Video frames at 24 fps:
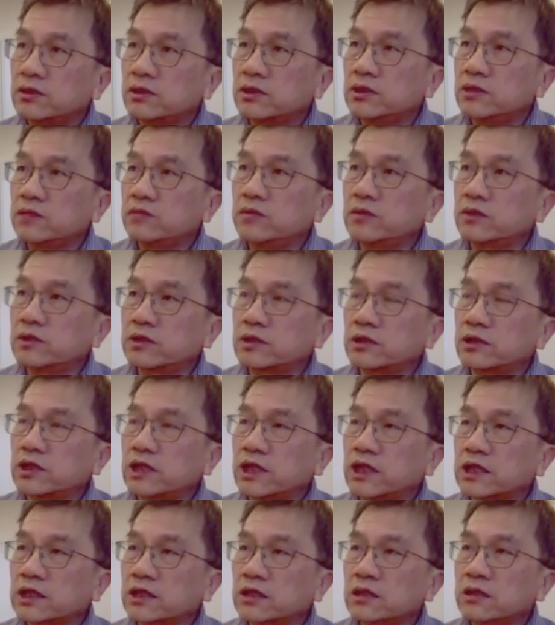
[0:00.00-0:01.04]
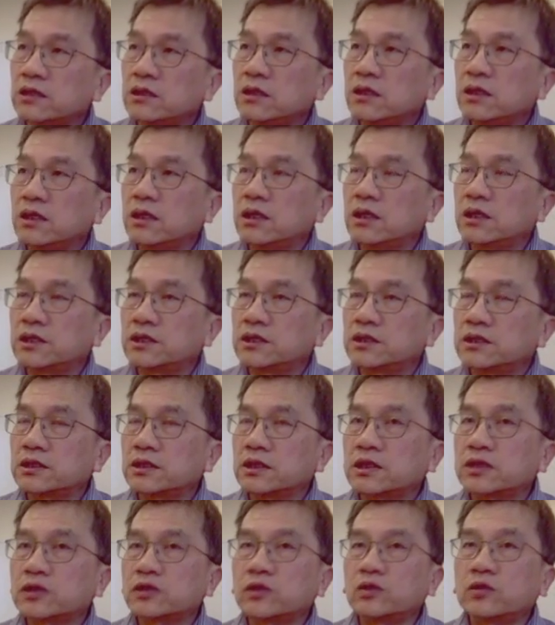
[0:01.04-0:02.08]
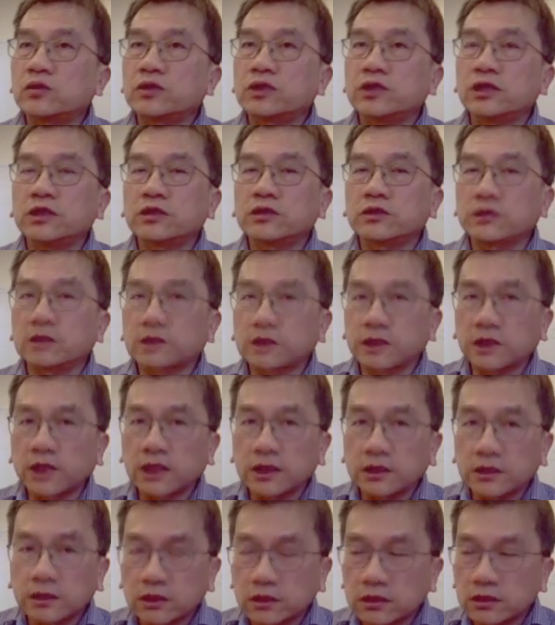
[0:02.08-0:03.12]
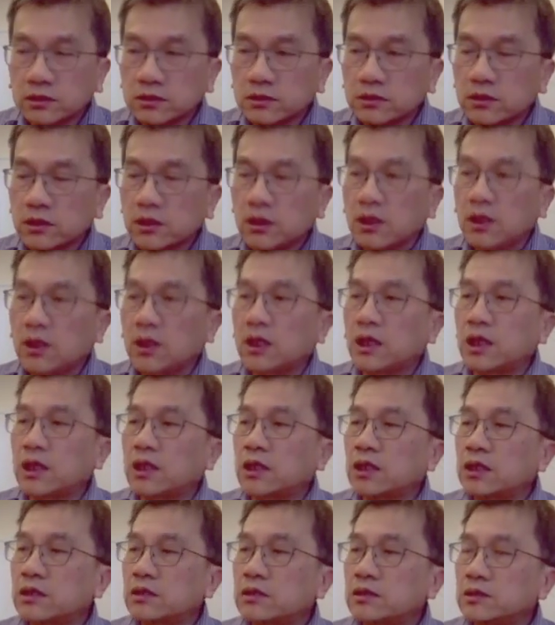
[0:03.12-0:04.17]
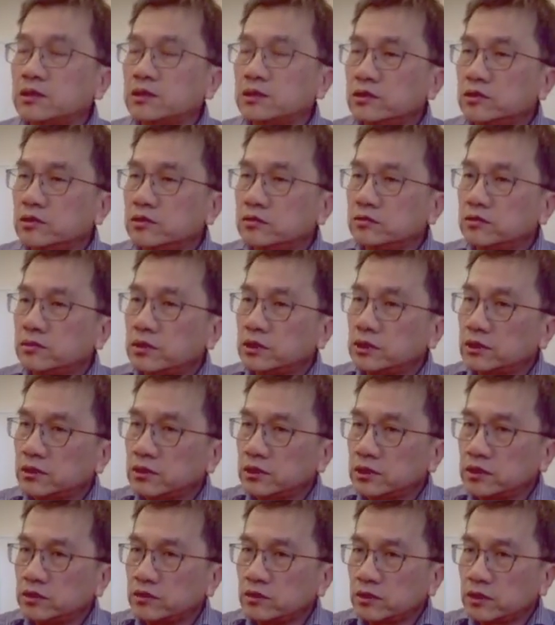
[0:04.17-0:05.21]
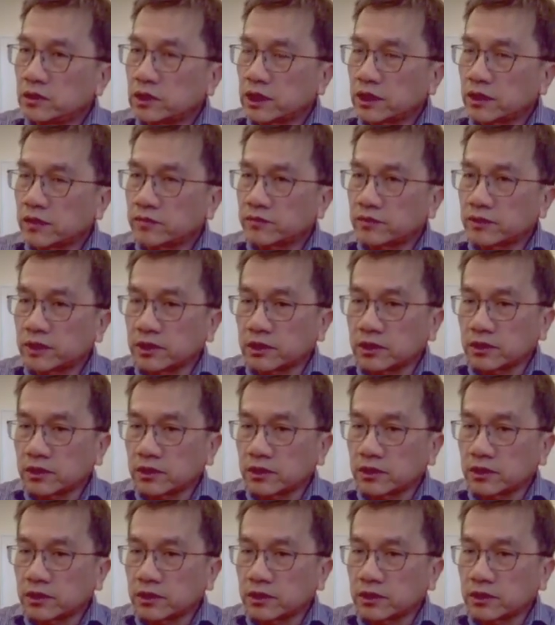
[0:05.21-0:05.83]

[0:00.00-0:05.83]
It will collect not only translator, you will have